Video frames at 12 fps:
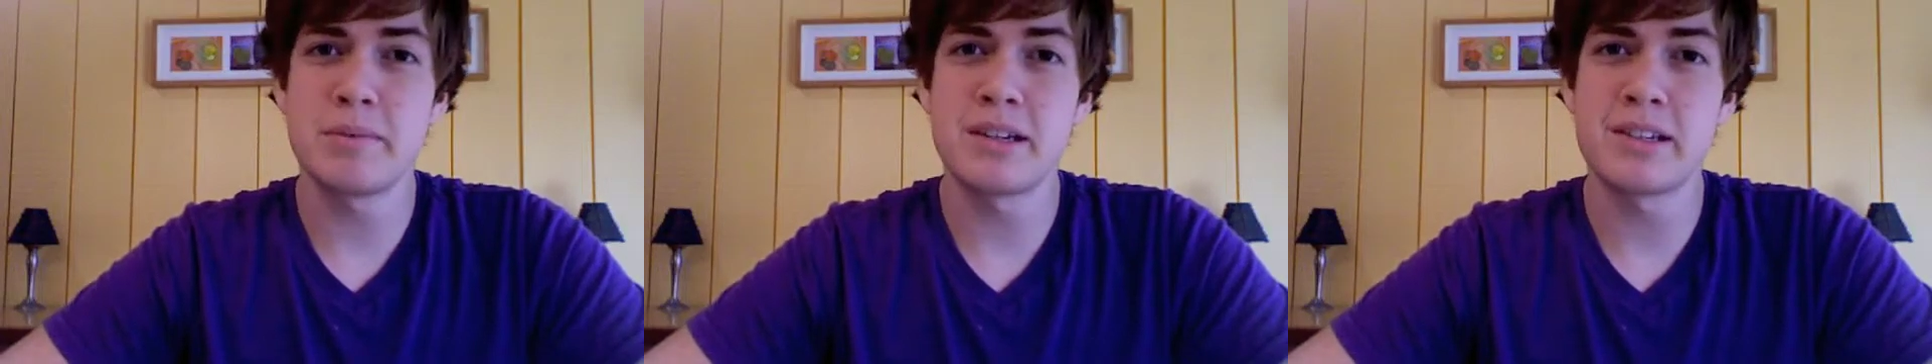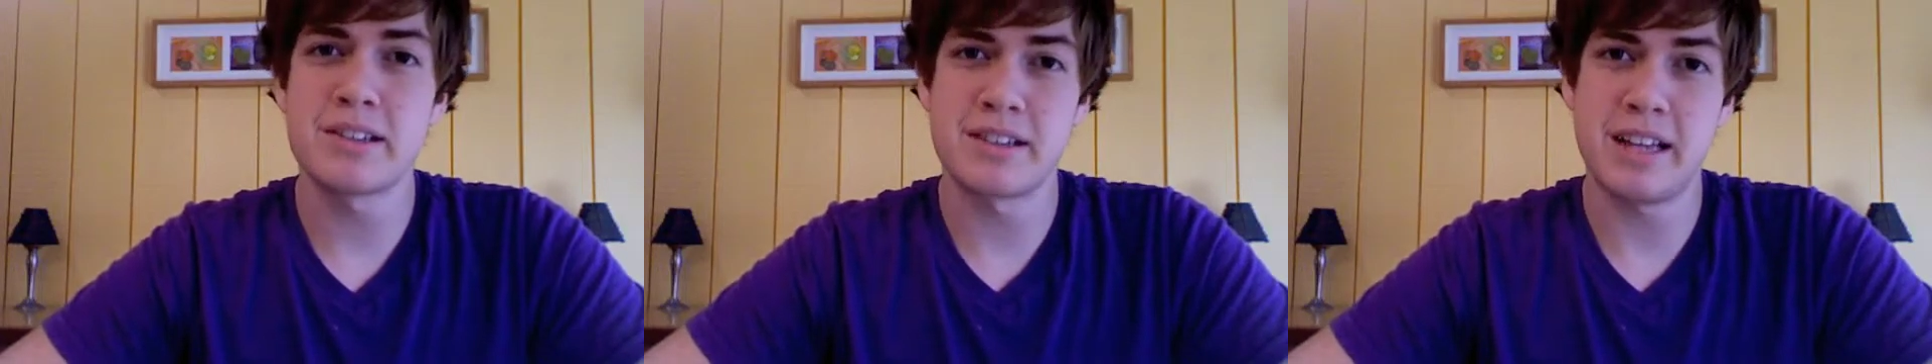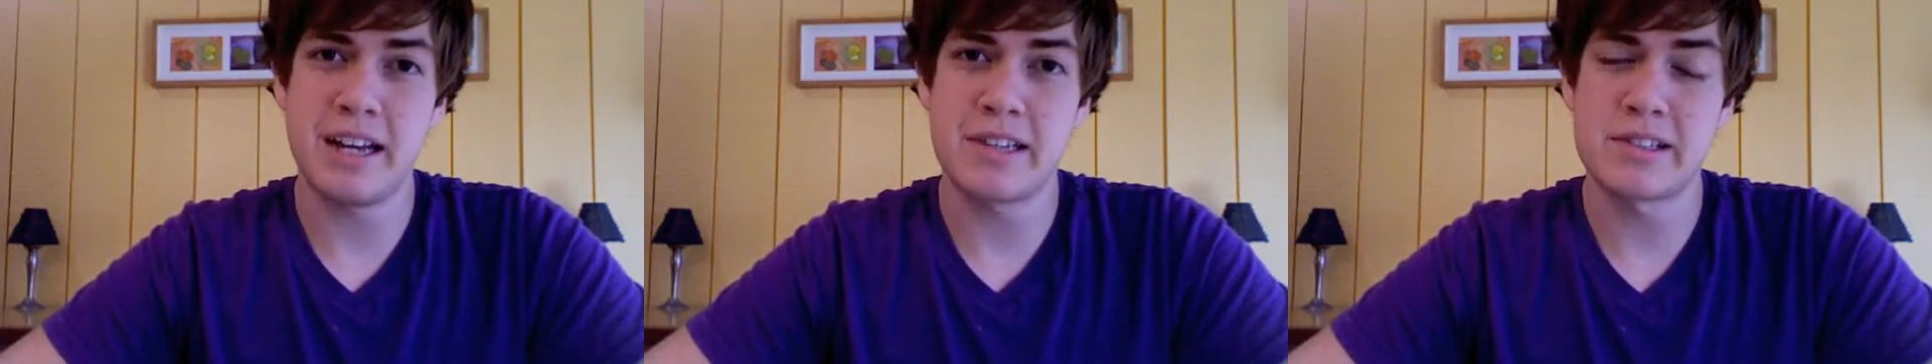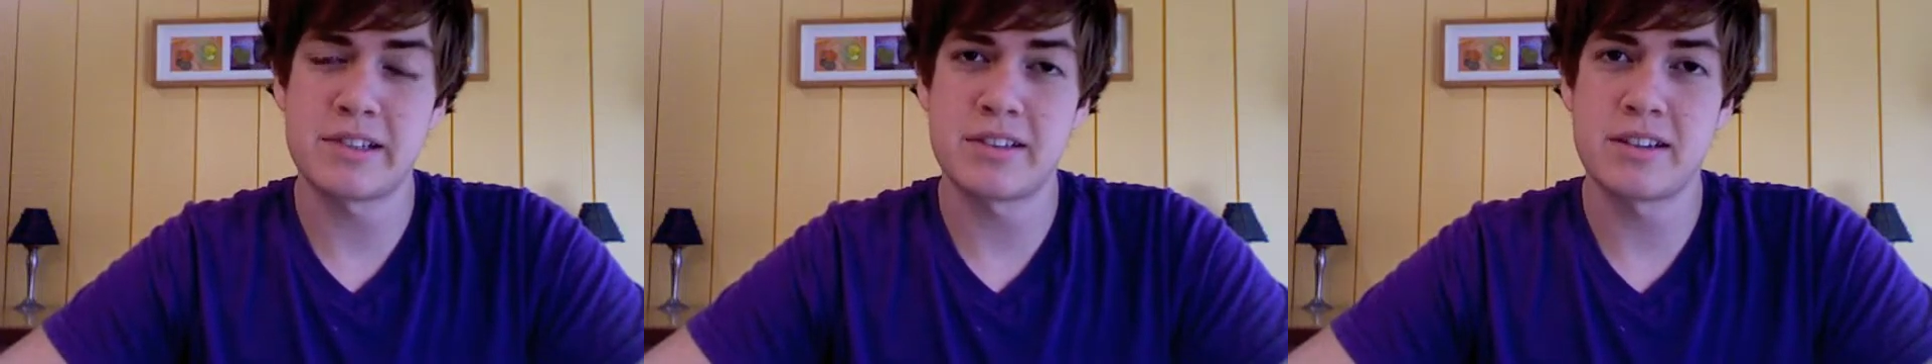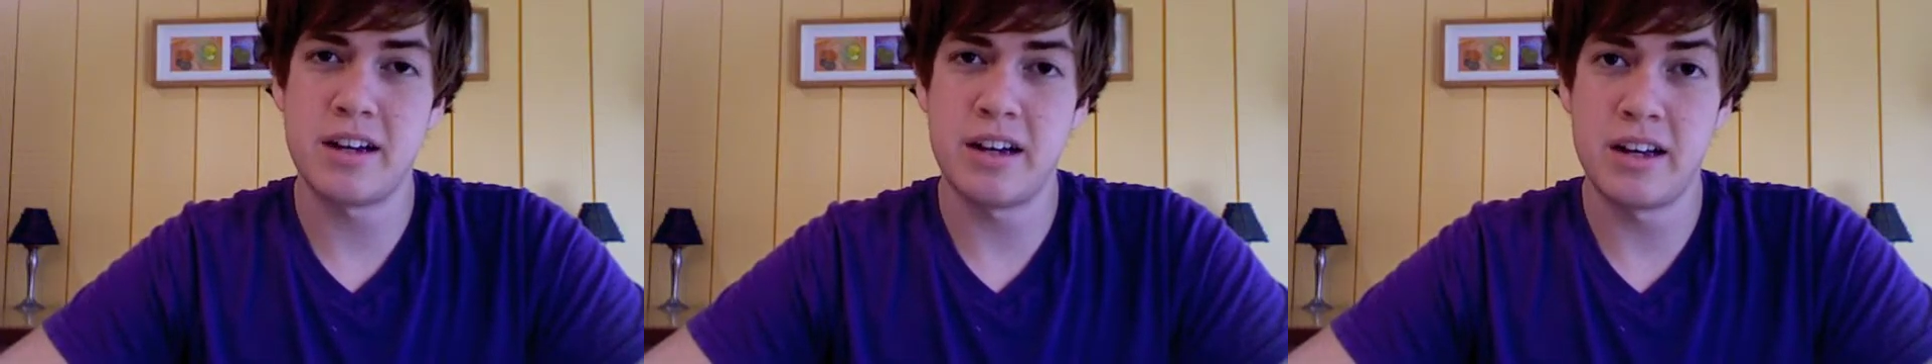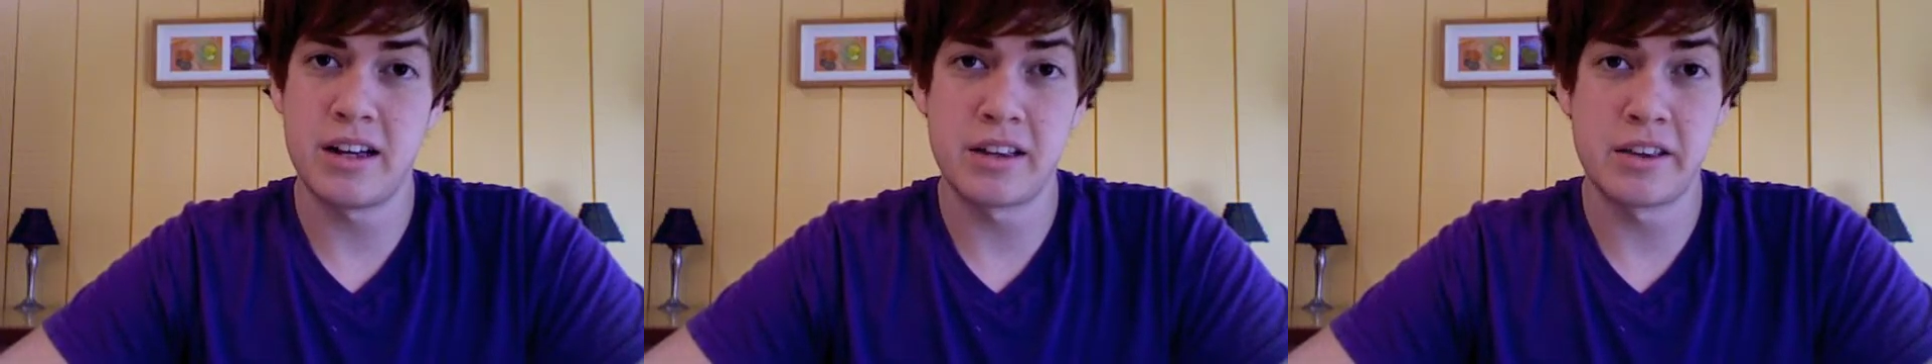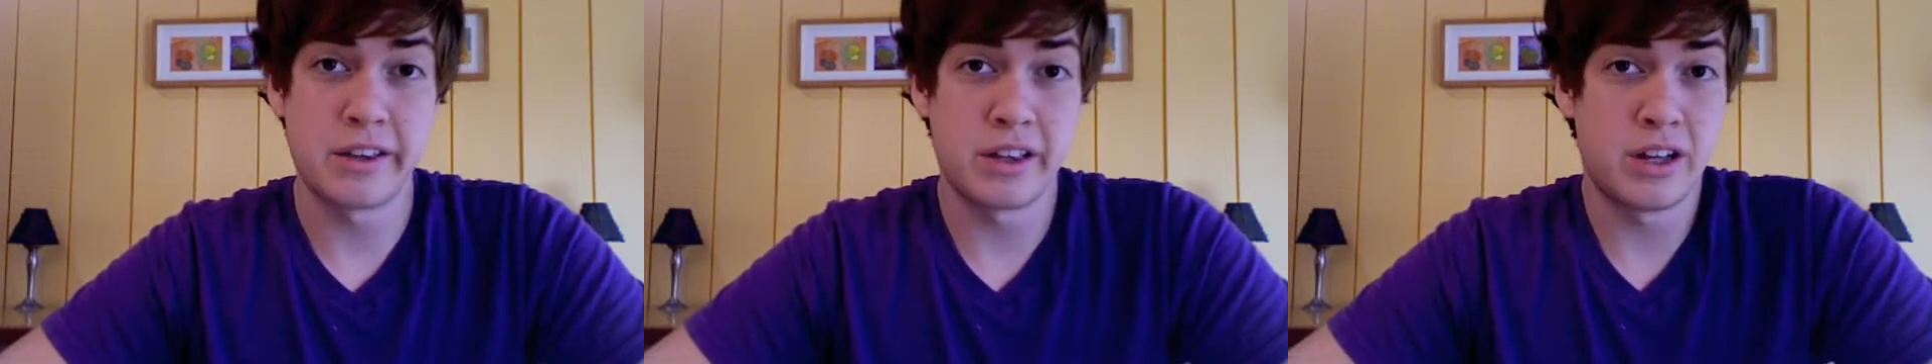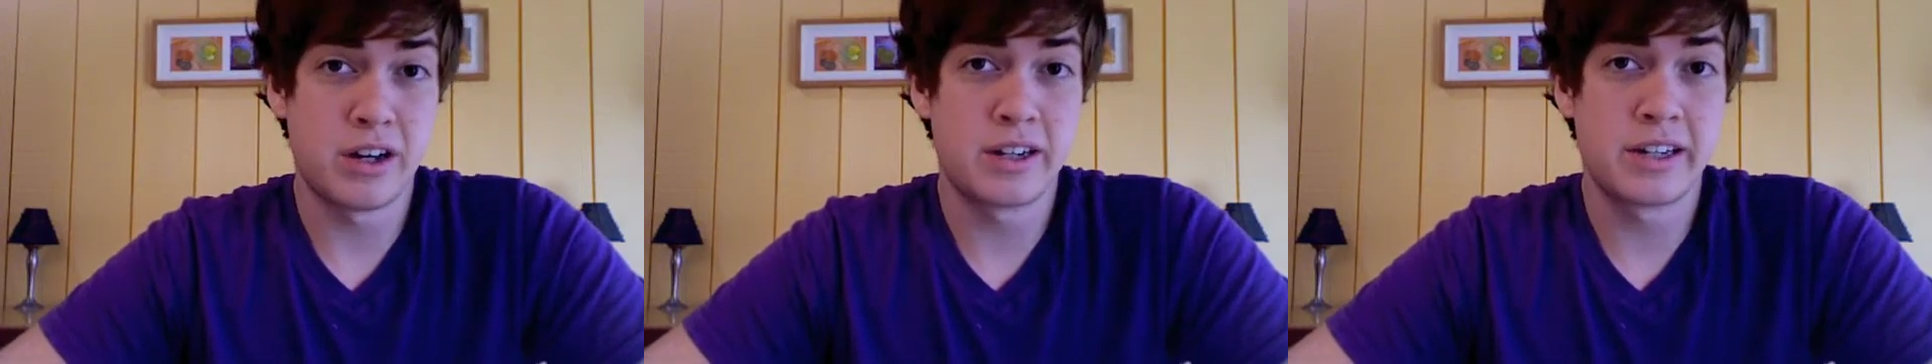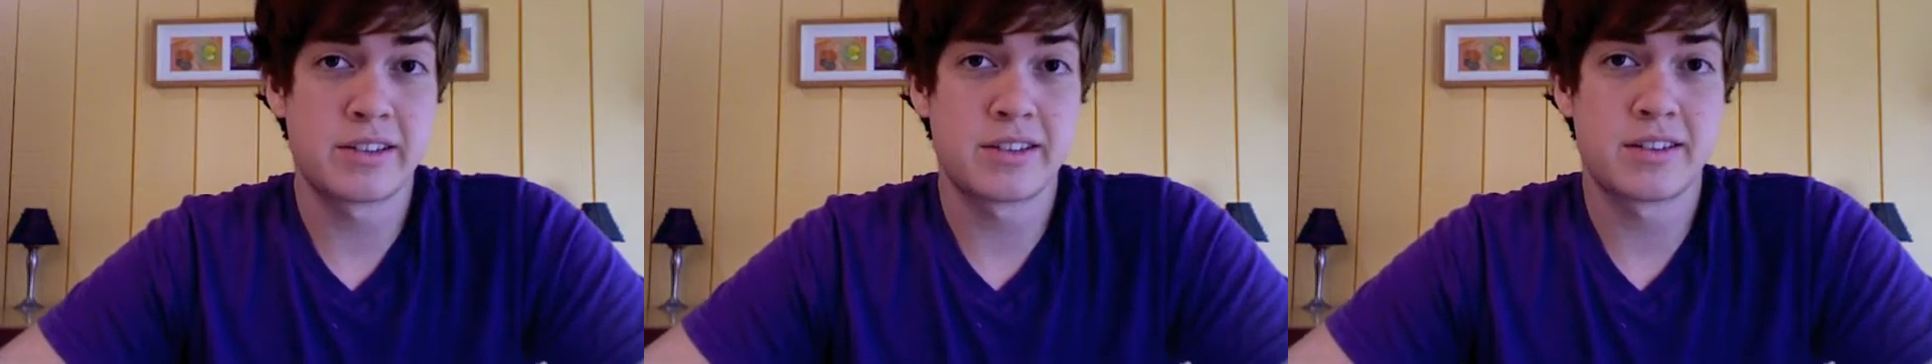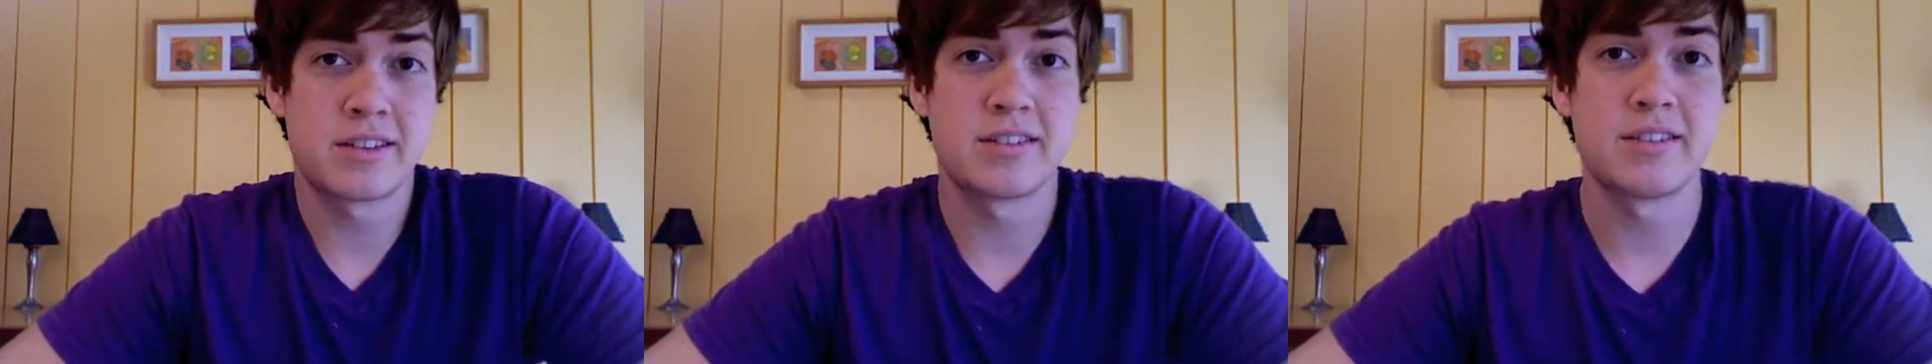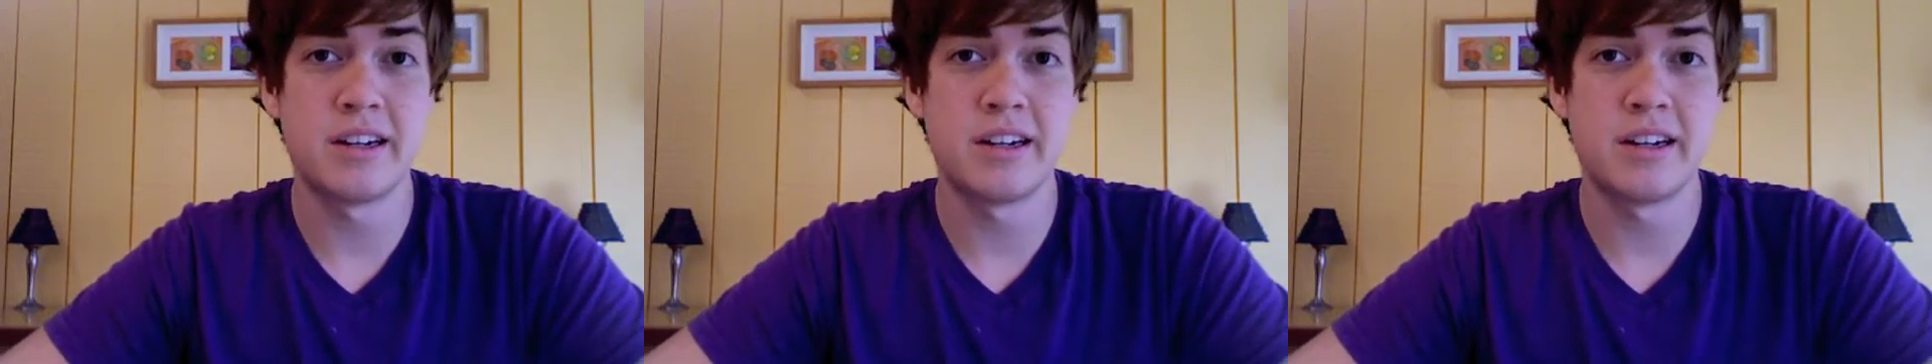because it lasts the longest.